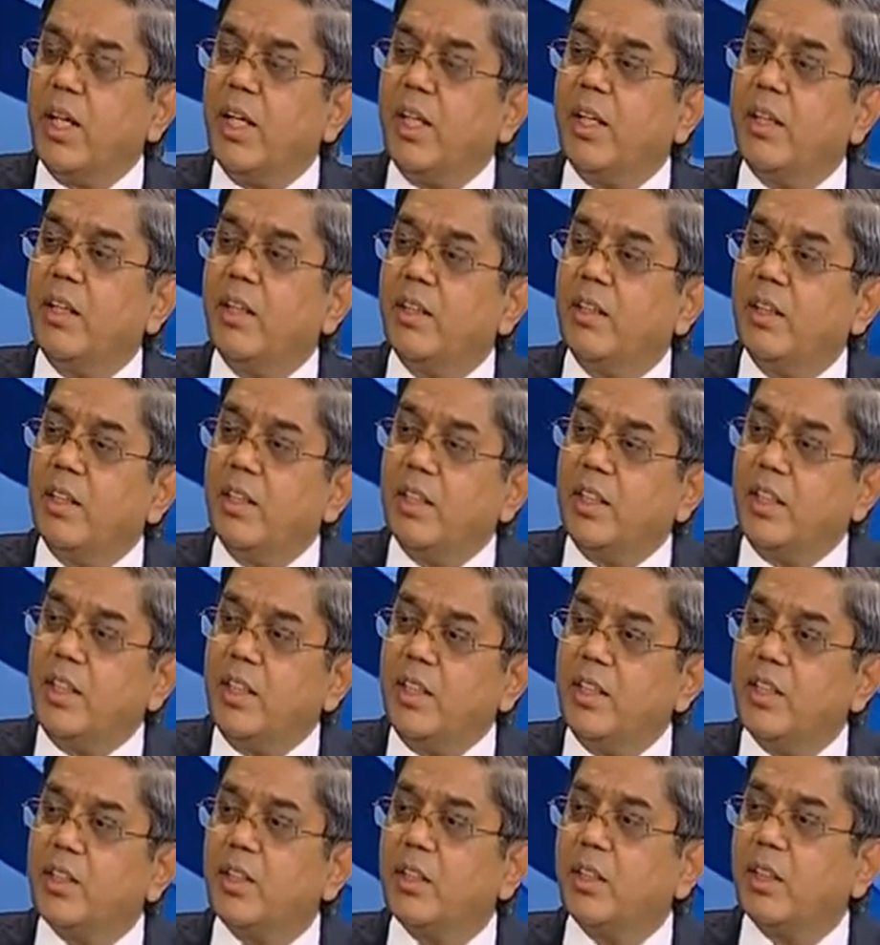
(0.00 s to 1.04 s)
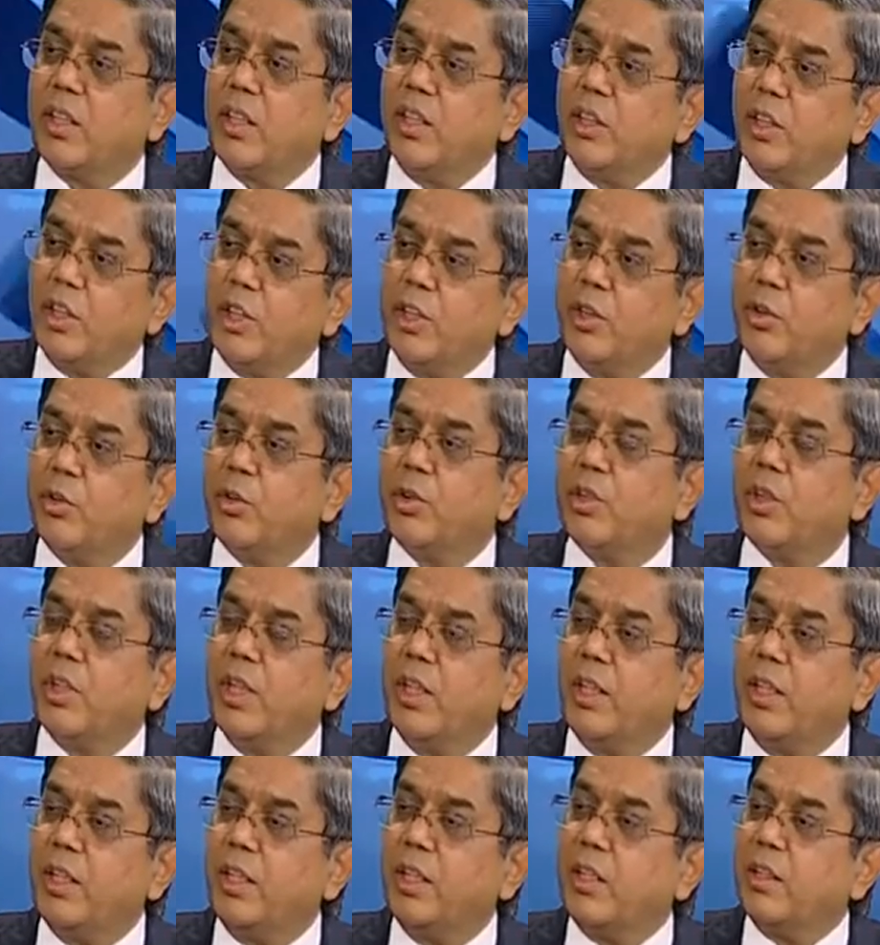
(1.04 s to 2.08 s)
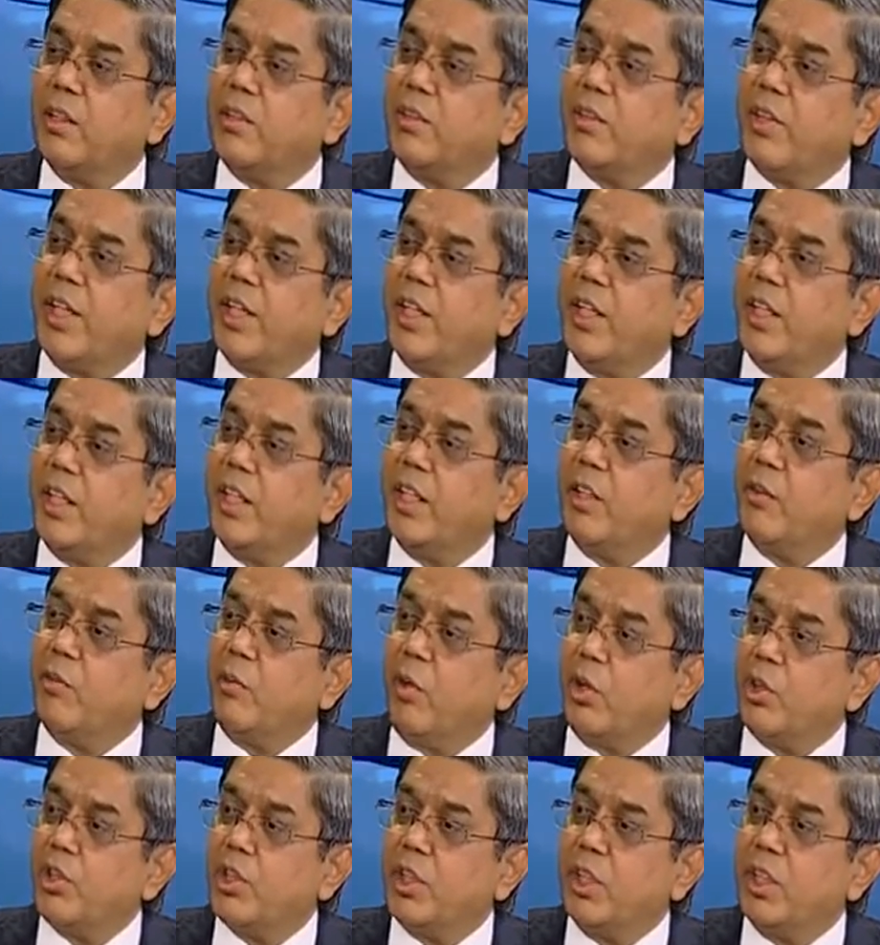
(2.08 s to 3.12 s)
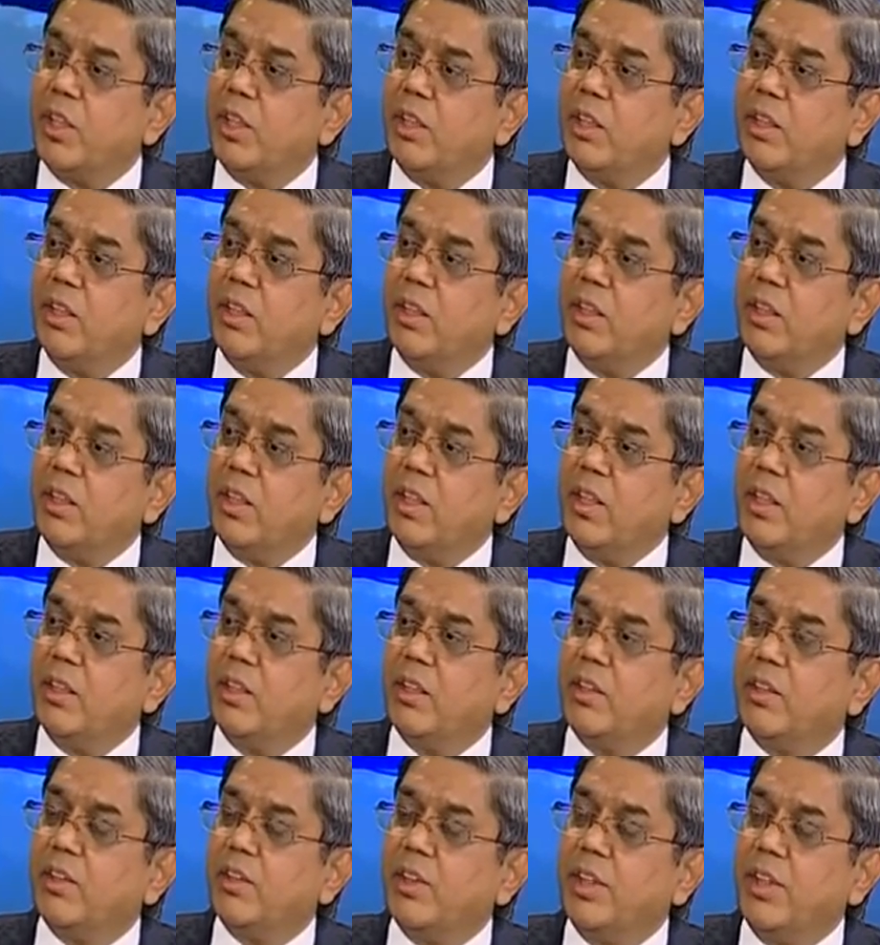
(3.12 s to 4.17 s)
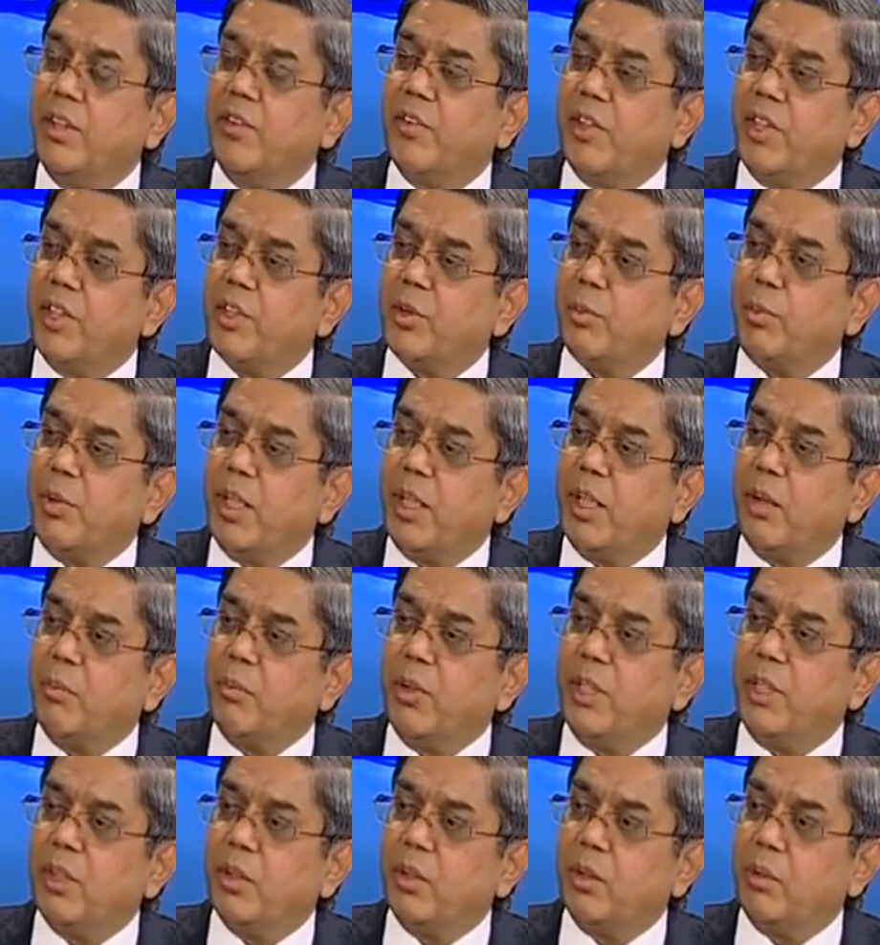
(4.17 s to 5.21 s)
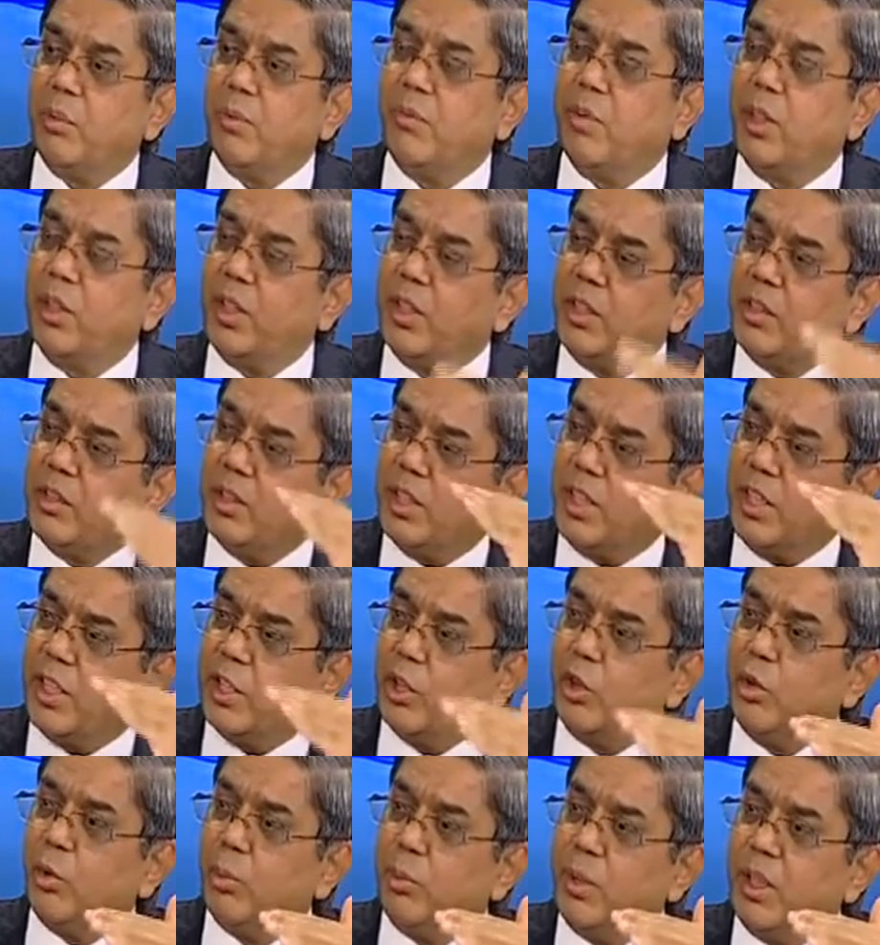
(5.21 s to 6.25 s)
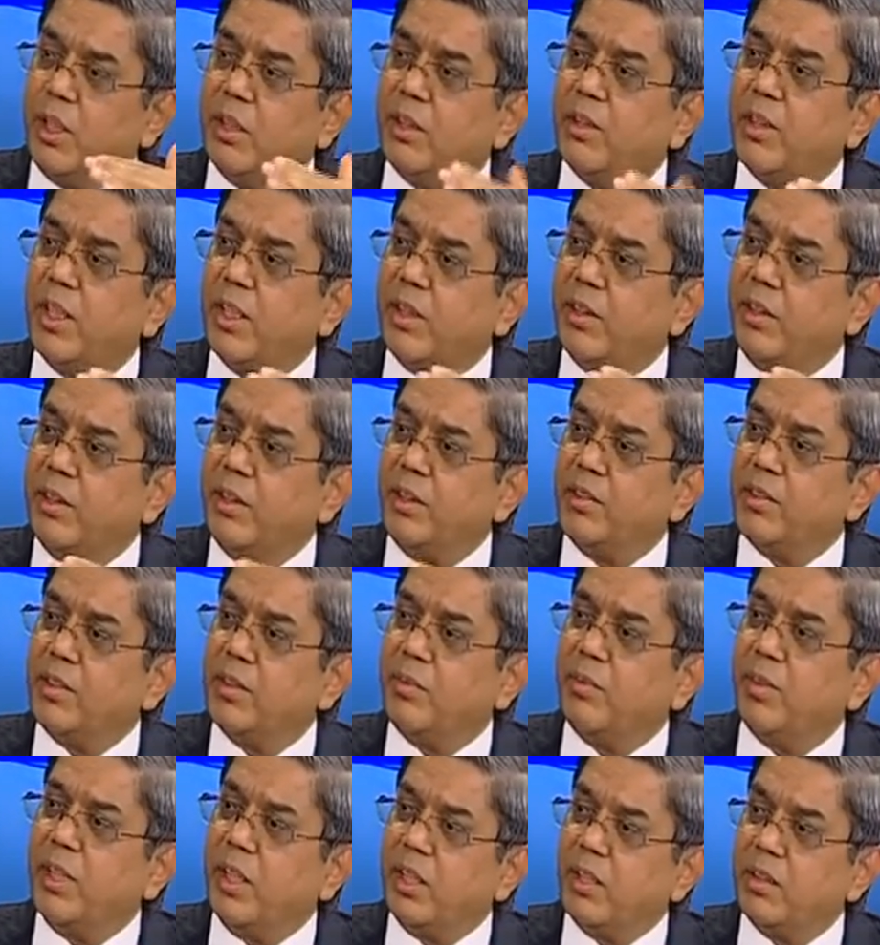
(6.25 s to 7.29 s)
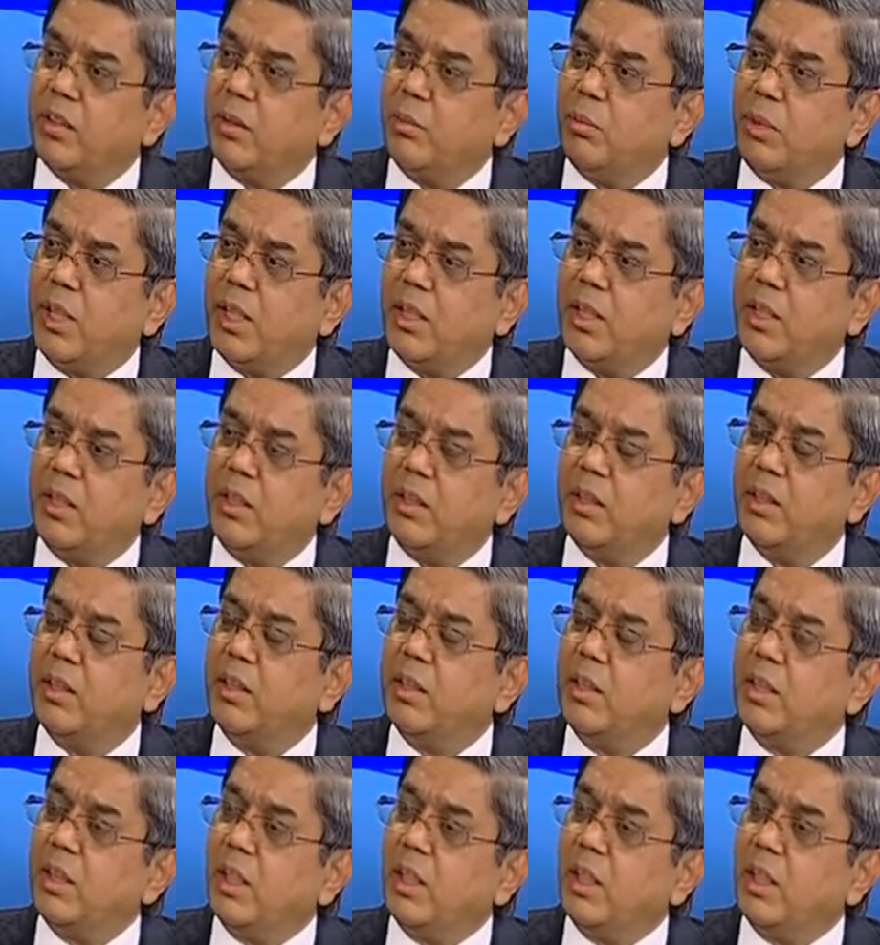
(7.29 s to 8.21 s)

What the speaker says: and he is continuously tracking and watching in the 3 risk parameter of one is the economy, second is the financial market,